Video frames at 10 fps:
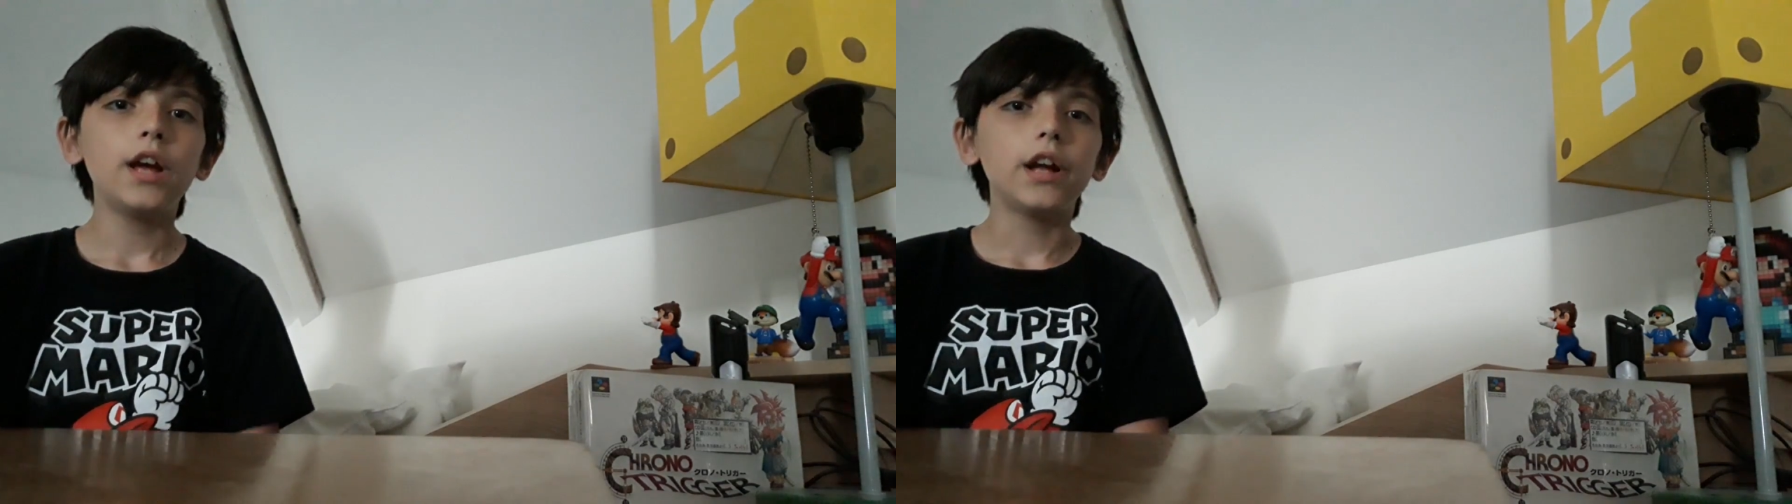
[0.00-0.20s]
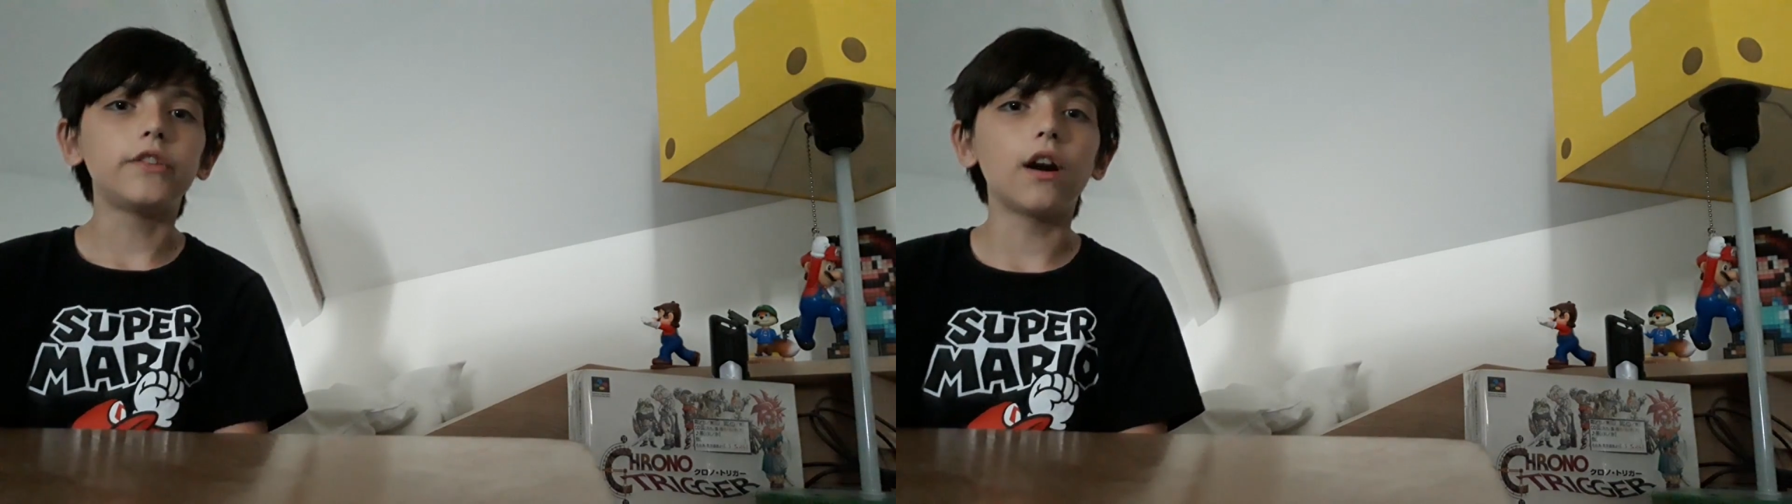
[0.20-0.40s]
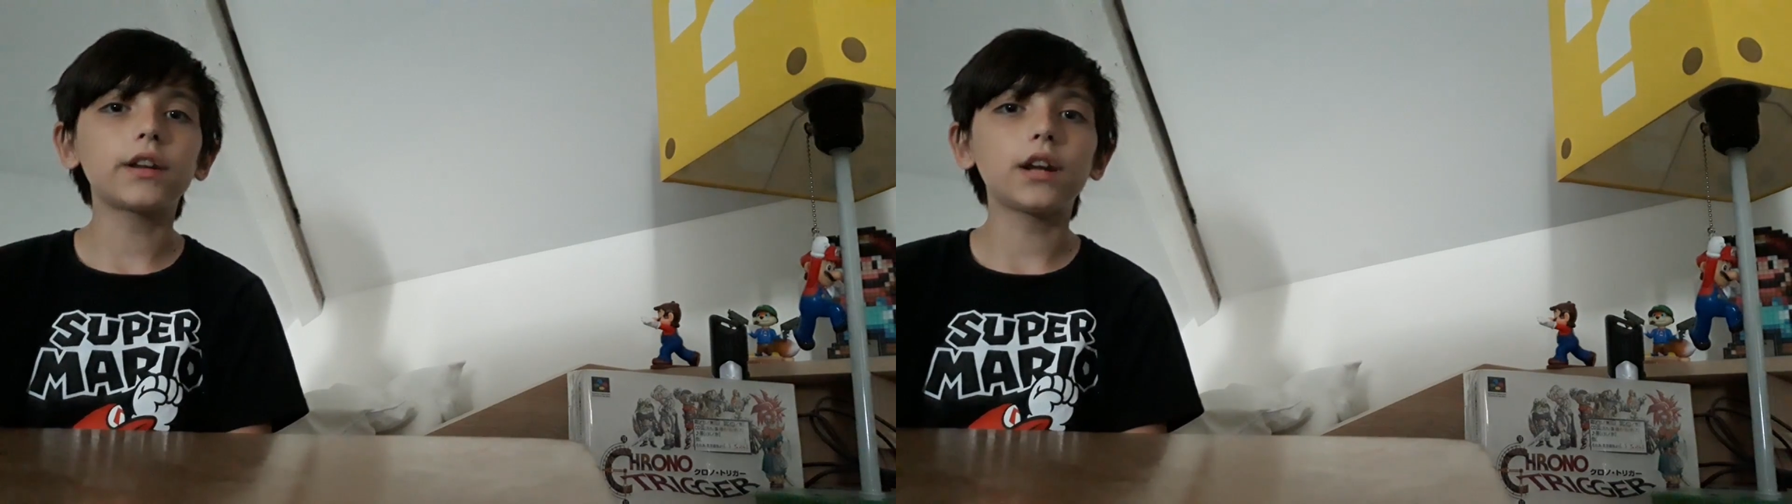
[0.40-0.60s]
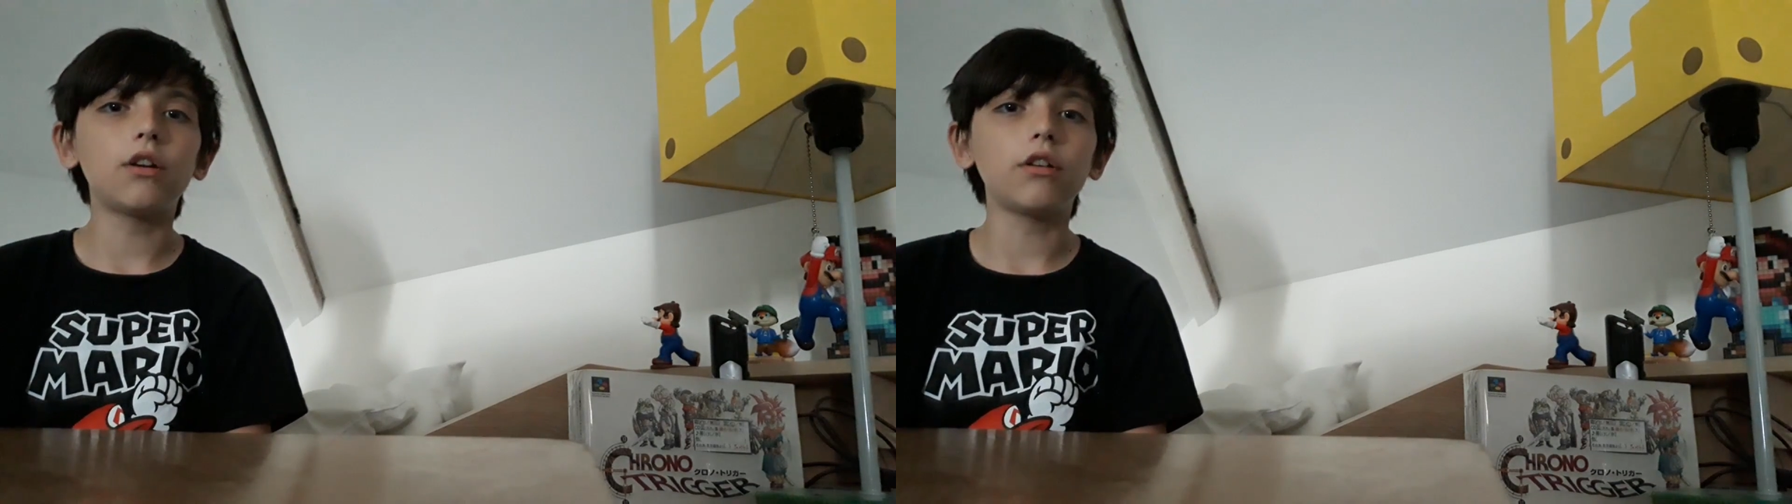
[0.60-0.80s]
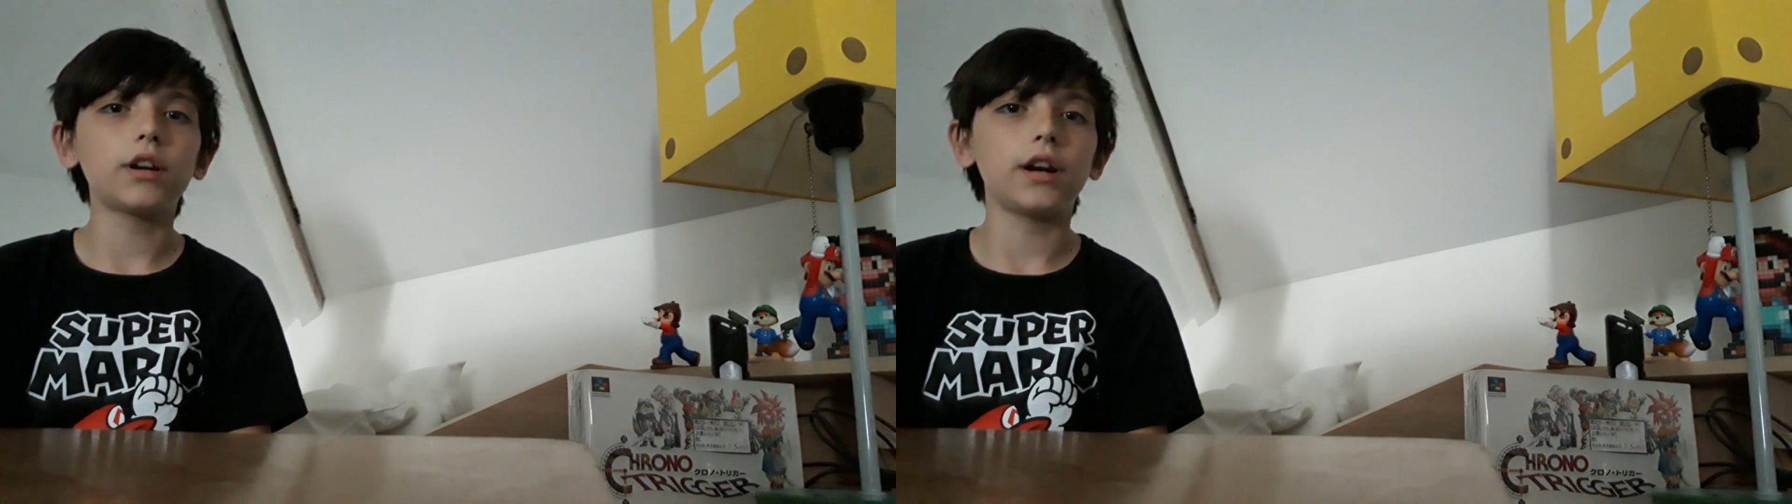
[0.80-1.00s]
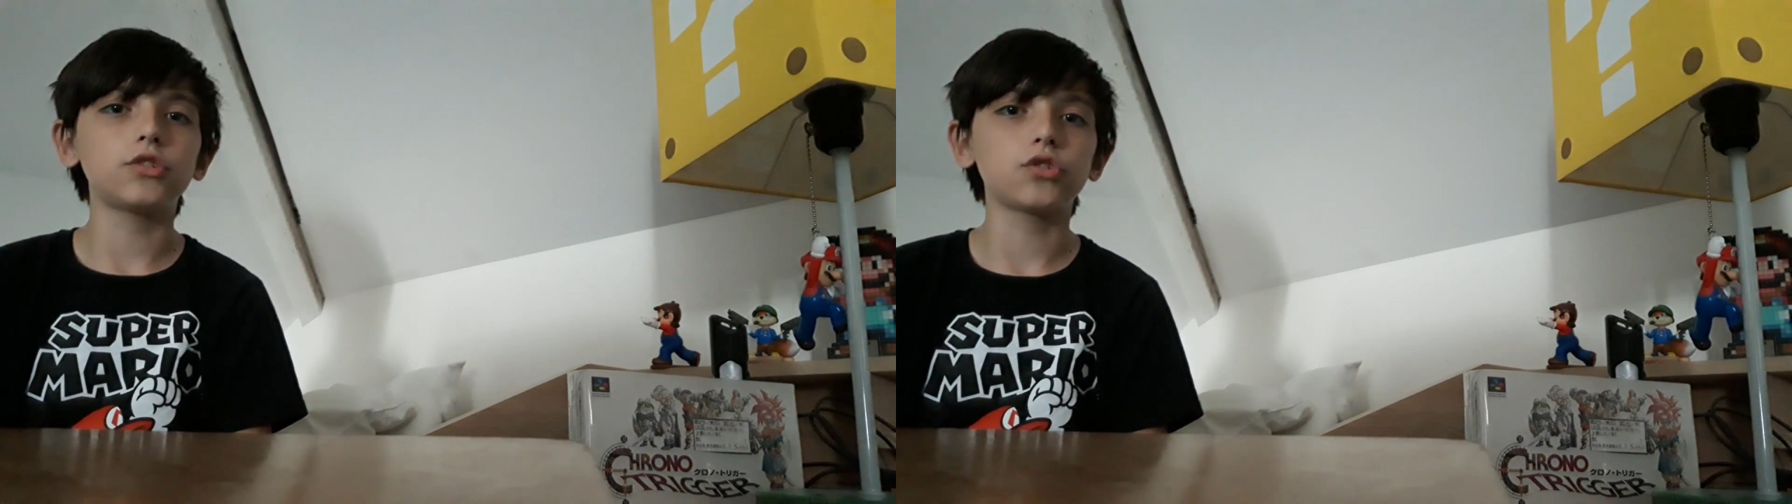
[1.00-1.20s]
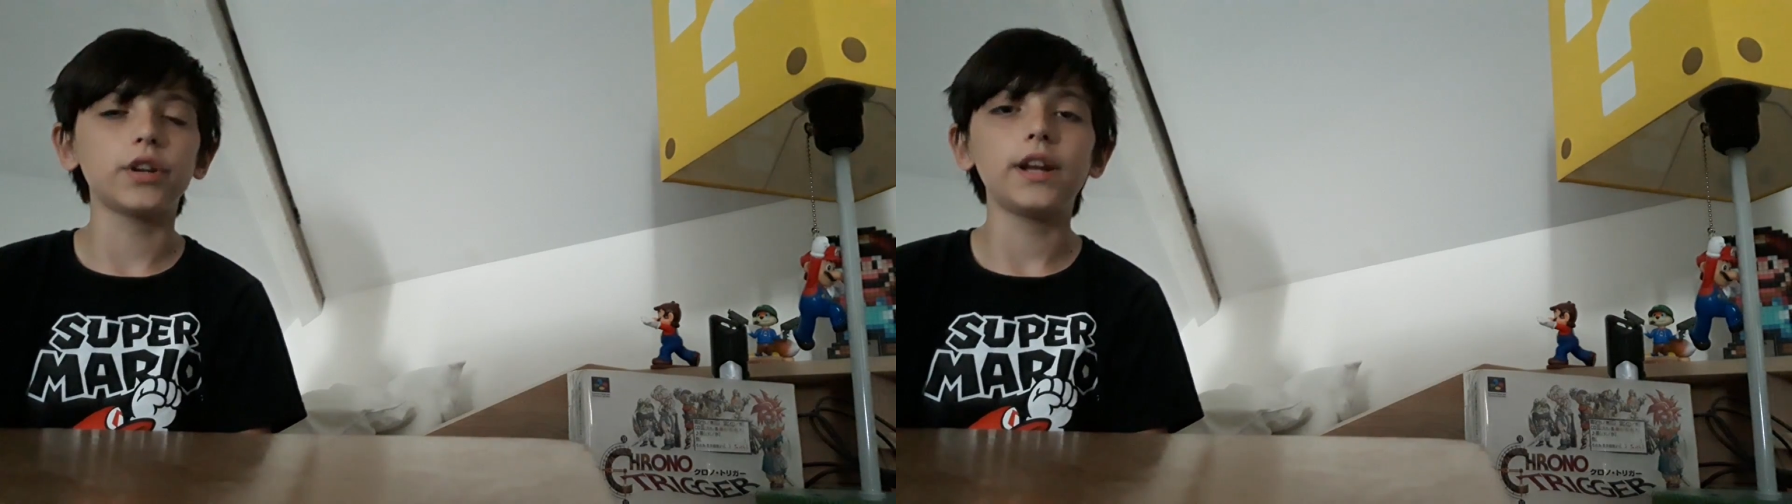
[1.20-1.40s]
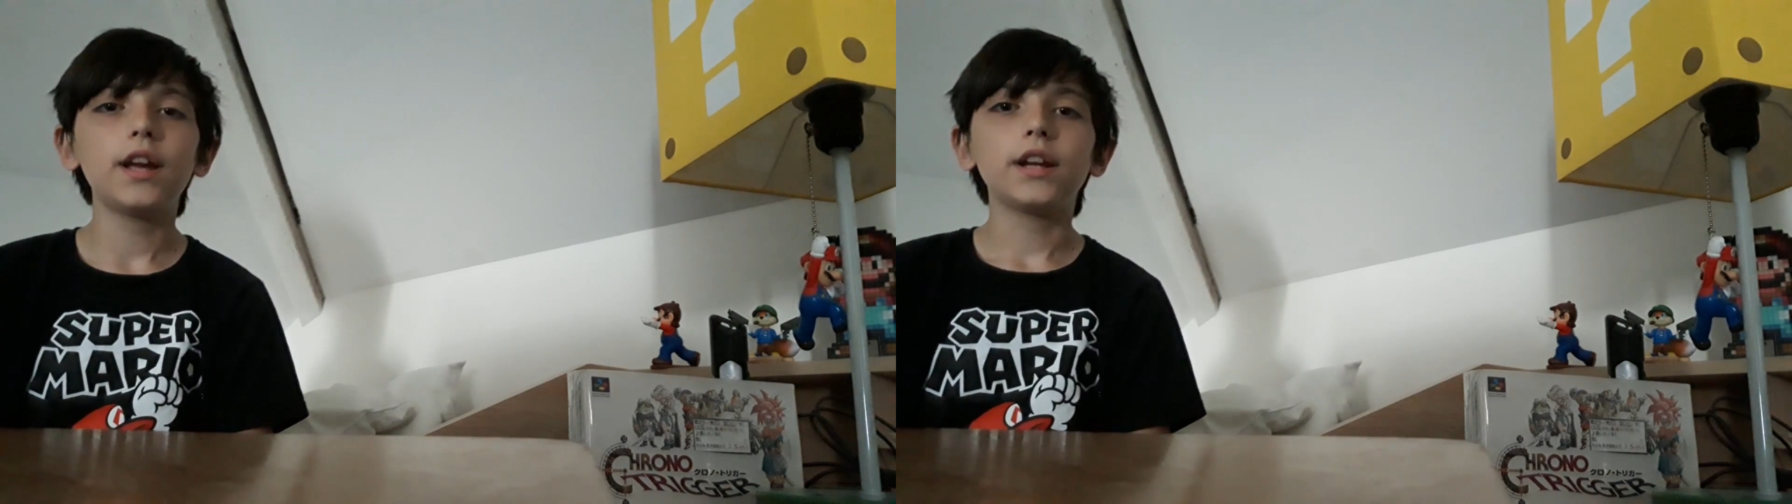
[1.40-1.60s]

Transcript: Donkey Kong Country